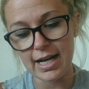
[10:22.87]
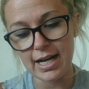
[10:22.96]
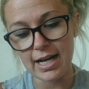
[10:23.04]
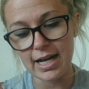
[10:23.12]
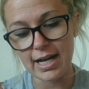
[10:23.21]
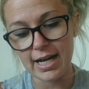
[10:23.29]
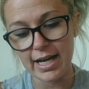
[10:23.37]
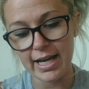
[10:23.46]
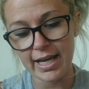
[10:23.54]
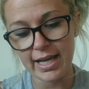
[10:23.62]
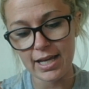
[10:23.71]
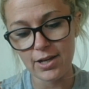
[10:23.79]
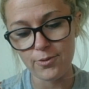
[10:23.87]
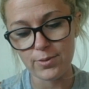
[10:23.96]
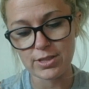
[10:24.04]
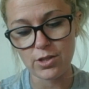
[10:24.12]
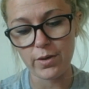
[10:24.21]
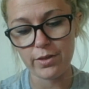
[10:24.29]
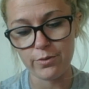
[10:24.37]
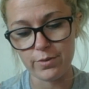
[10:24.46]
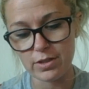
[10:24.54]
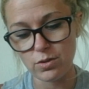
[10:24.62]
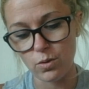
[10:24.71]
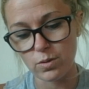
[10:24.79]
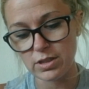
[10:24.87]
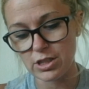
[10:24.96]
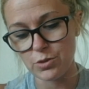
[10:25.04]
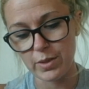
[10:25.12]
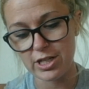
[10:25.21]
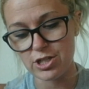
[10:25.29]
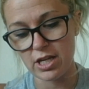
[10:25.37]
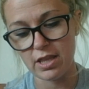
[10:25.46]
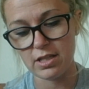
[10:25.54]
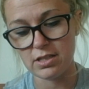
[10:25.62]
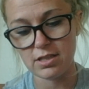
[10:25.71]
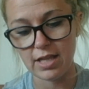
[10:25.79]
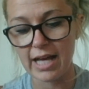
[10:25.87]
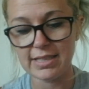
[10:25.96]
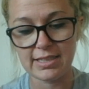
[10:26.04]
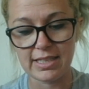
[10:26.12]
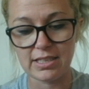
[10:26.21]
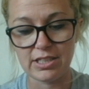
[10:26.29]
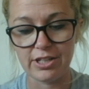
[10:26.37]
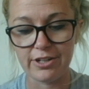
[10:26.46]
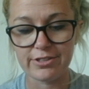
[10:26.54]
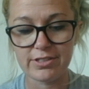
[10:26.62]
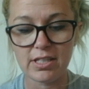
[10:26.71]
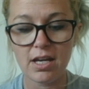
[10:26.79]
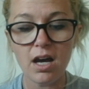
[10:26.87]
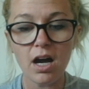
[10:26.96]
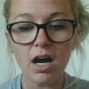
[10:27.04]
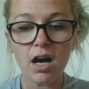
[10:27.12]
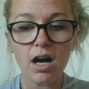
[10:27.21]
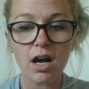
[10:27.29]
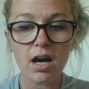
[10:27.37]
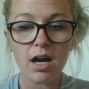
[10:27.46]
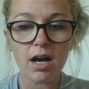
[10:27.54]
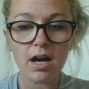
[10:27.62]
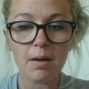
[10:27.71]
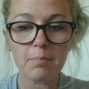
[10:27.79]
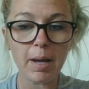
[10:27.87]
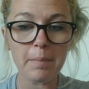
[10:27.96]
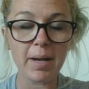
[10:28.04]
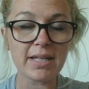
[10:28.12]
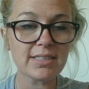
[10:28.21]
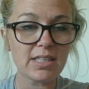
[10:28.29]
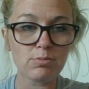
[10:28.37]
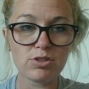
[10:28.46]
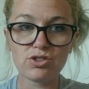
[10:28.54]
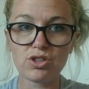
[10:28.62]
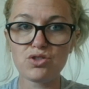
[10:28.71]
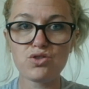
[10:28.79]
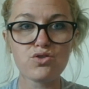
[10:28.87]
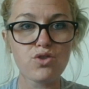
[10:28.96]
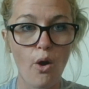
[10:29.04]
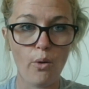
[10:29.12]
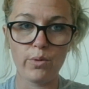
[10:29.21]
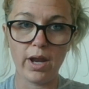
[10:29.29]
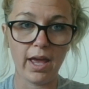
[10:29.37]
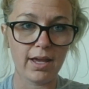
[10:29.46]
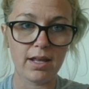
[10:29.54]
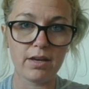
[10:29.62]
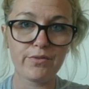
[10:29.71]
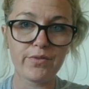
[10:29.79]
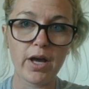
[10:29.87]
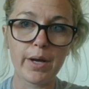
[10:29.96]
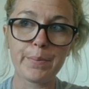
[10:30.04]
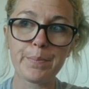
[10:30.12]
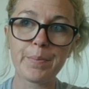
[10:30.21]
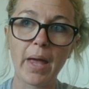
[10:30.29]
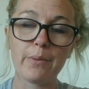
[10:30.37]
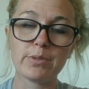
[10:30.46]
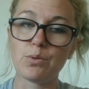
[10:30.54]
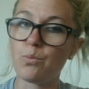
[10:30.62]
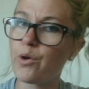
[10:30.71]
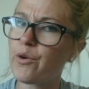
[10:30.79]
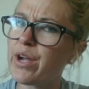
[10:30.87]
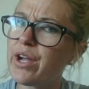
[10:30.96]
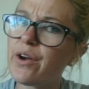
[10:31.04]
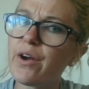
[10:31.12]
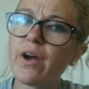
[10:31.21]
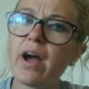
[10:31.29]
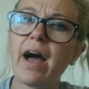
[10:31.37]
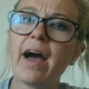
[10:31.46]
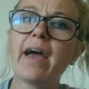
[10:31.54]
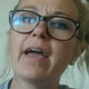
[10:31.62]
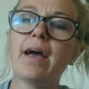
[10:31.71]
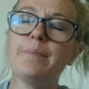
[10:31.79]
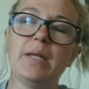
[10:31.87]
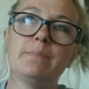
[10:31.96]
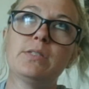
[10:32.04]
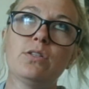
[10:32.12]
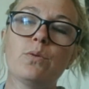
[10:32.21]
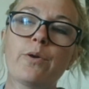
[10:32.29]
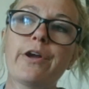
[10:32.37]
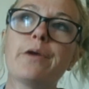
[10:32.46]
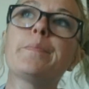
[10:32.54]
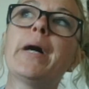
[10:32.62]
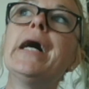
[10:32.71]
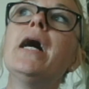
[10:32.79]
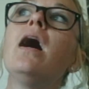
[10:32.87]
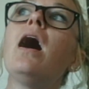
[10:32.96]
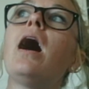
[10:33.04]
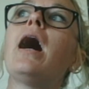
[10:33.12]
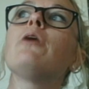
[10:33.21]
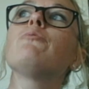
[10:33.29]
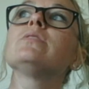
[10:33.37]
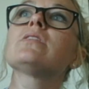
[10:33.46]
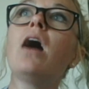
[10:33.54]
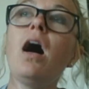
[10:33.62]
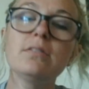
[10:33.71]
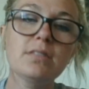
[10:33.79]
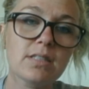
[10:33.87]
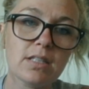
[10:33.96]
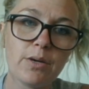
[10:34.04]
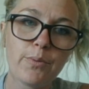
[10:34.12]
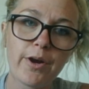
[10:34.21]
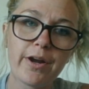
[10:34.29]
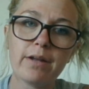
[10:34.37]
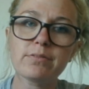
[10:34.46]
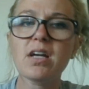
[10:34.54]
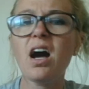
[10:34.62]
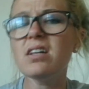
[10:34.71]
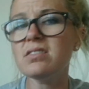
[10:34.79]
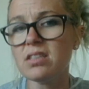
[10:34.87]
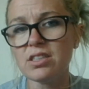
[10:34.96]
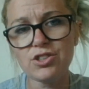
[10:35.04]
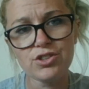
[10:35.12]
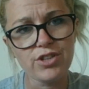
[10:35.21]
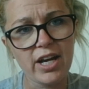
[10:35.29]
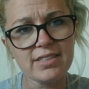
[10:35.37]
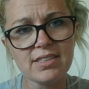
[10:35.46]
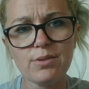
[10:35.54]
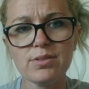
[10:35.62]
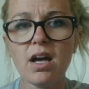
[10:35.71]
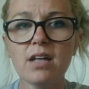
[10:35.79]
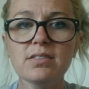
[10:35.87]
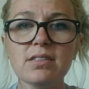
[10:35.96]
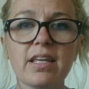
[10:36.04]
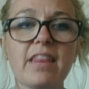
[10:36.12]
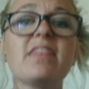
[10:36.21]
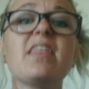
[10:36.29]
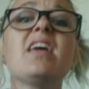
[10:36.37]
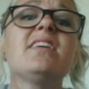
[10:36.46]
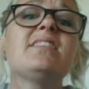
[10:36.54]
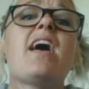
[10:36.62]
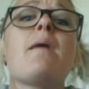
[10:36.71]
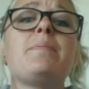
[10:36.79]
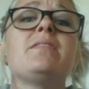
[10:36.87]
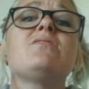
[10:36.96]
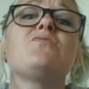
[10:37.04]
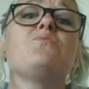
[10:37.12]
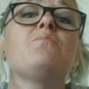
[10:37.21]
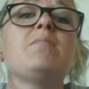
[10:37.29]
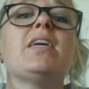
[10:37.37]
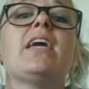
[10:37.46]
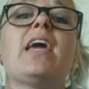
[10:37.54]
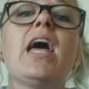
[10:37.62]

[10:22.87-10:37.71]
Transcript: I was going through this whole situation these last 6 years, my mindset was just so negative. I was a worrier. I mean, I'm still a worrier, but I was constantly worried. I was constantly stressed. I was constantly, things happen to me.